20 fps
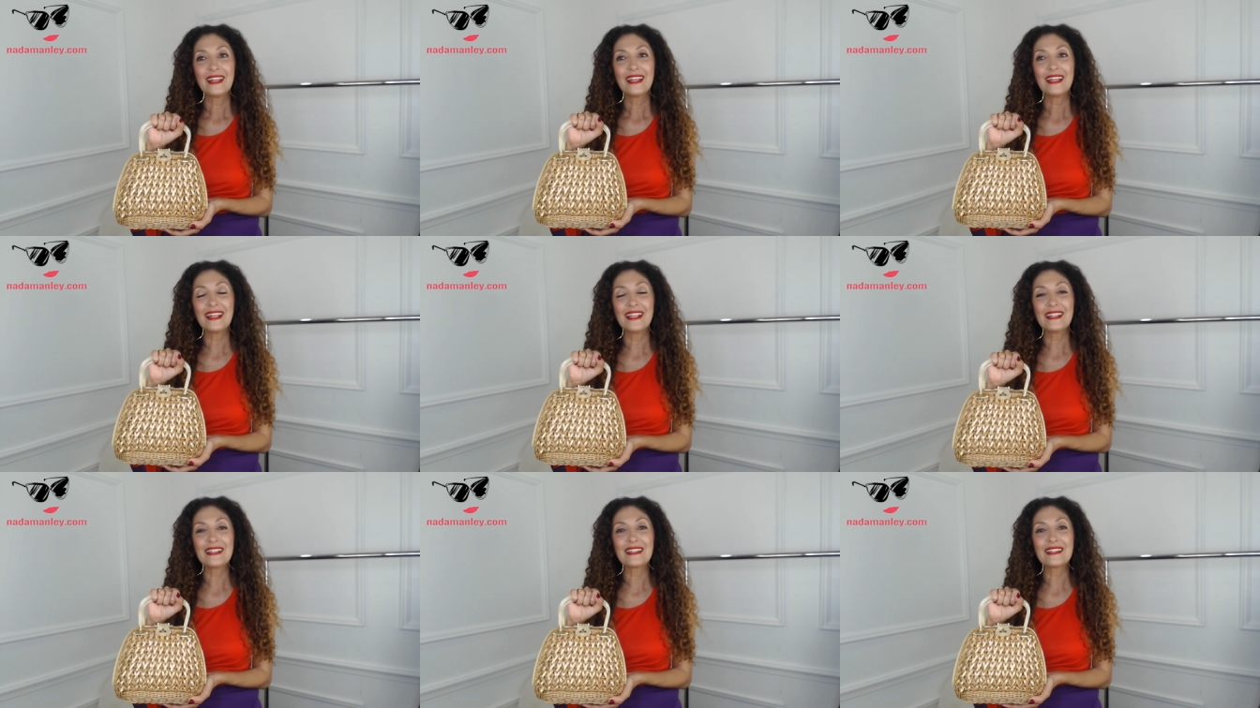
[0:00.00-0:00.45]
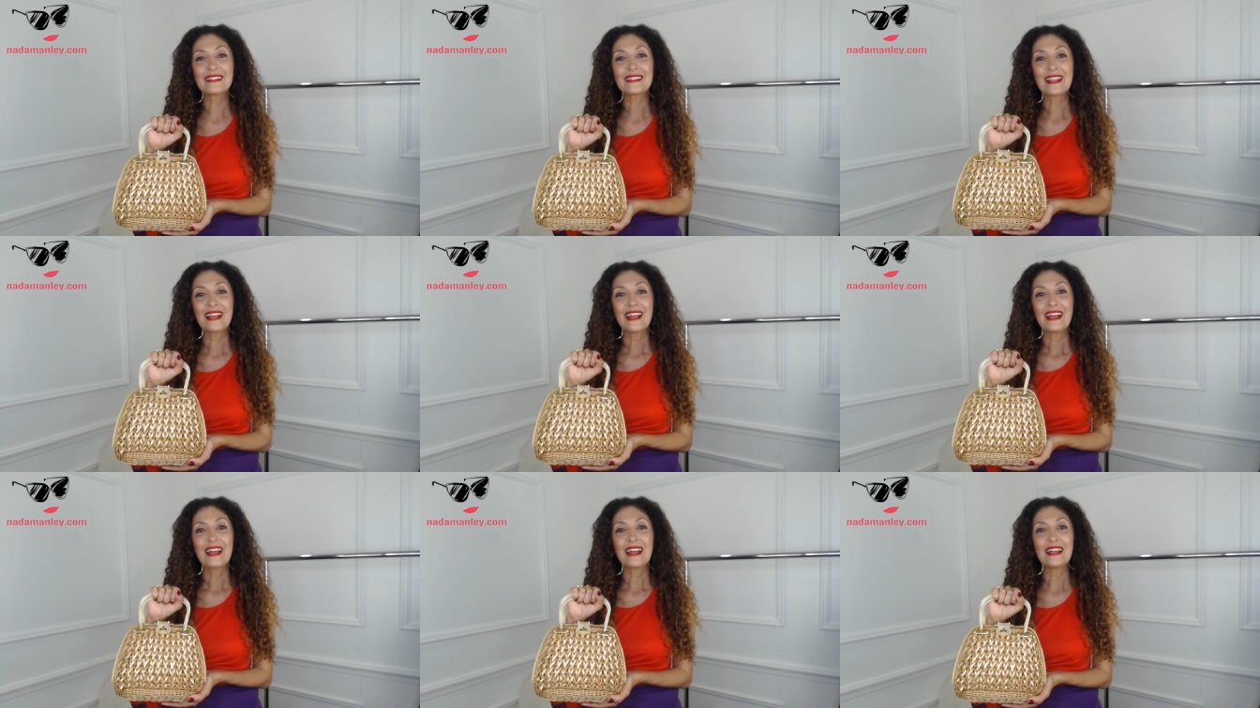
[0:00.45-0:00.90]

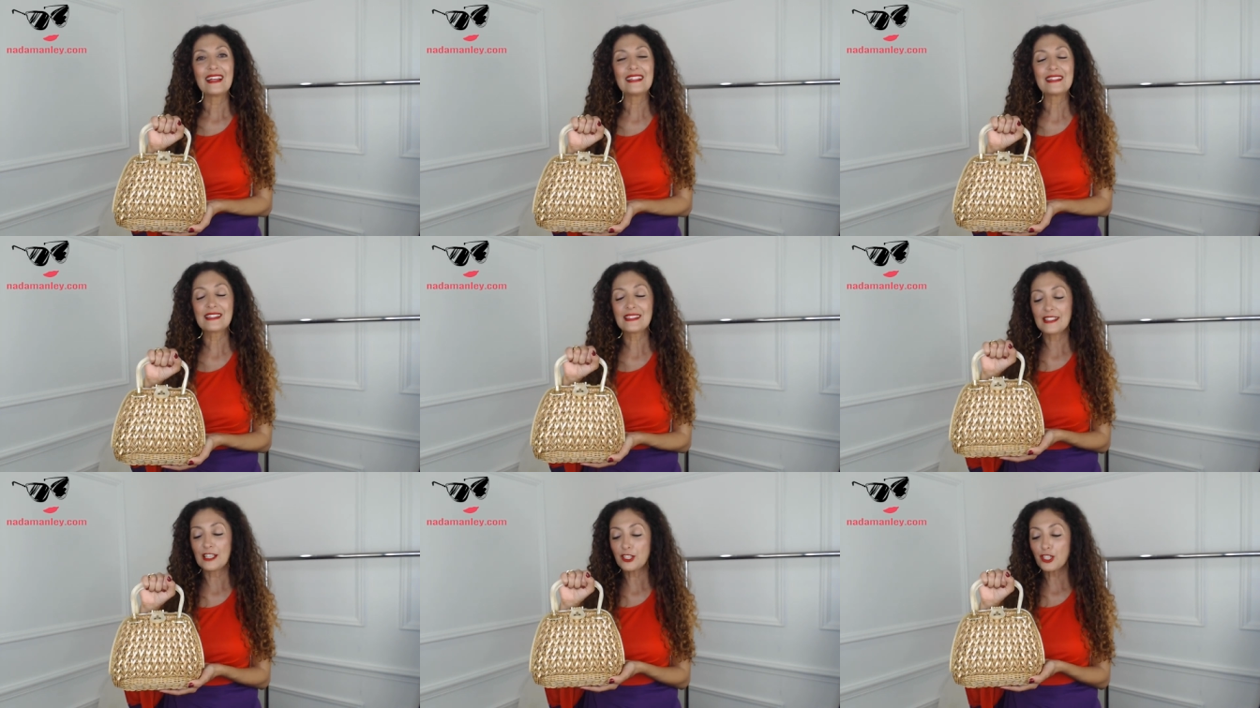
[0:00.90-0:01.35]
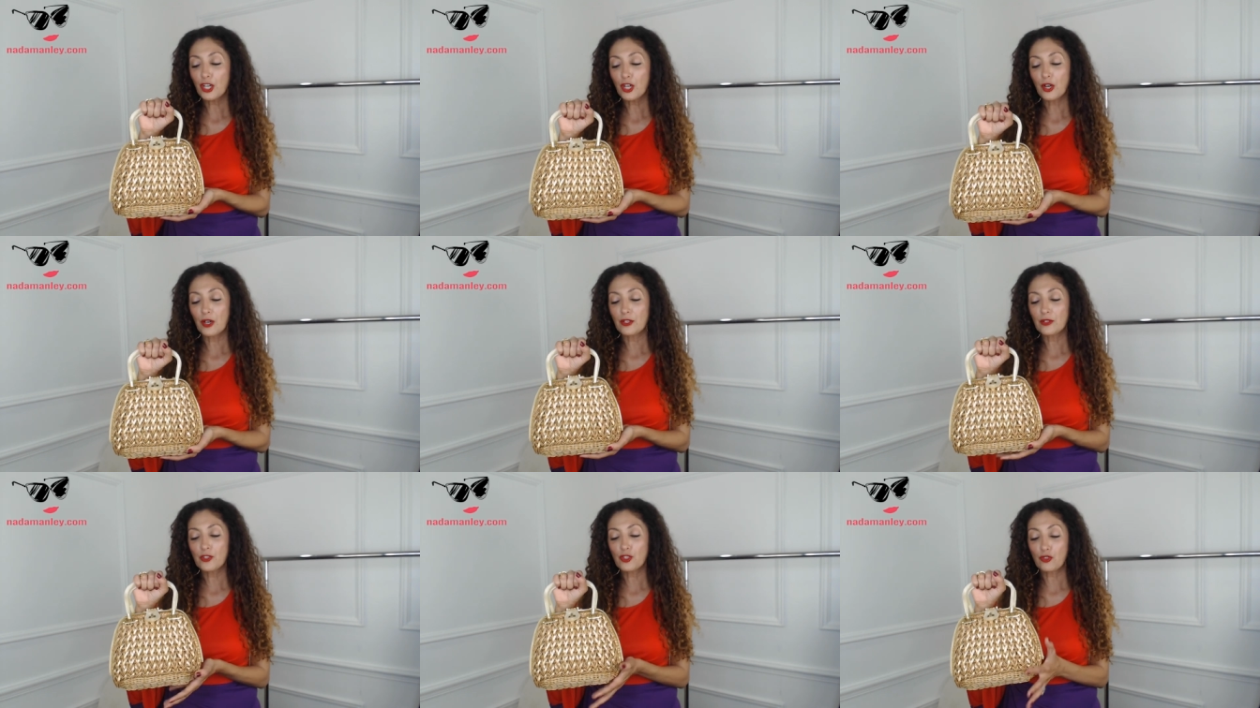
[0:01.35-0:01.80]
is it's such a
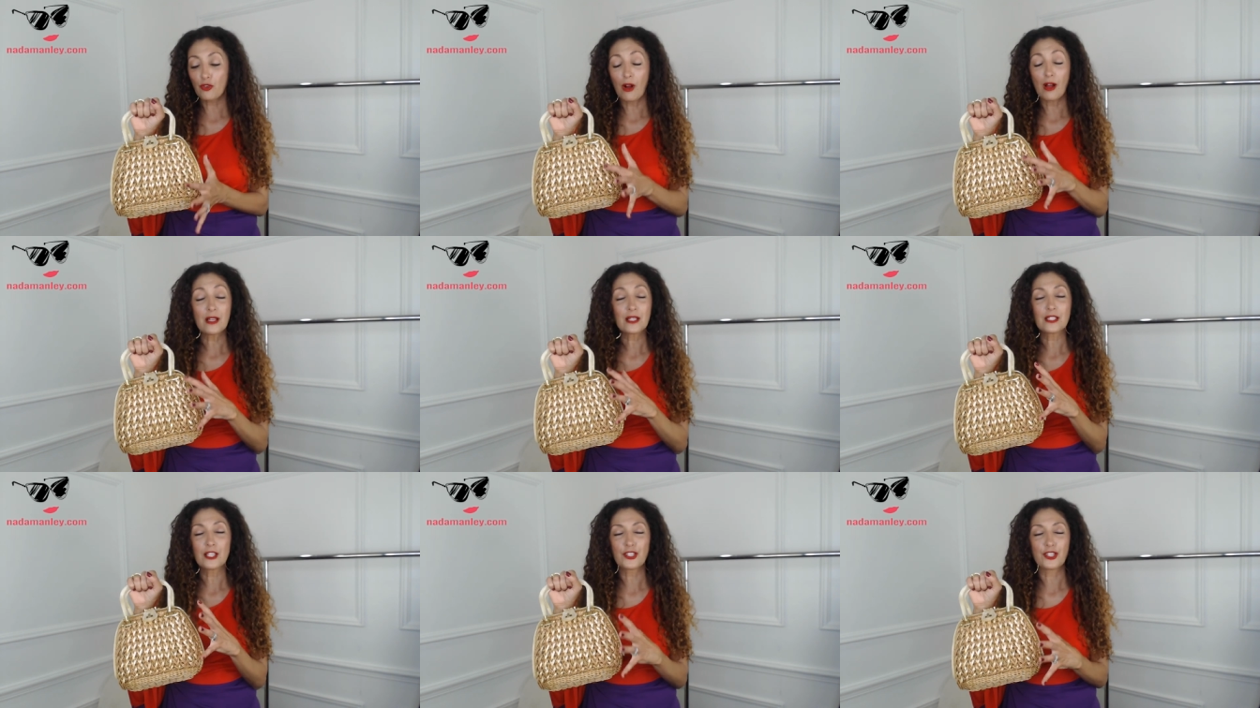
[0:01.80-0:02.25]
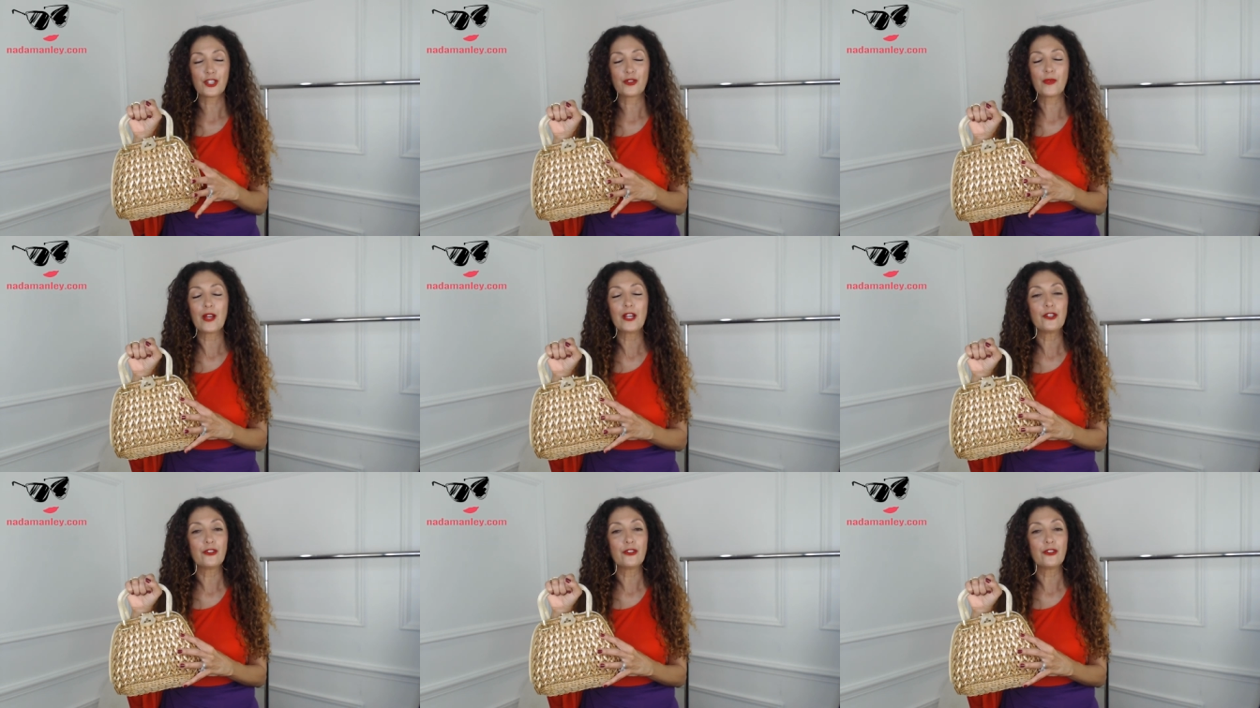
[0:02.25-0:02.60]
straw is such a great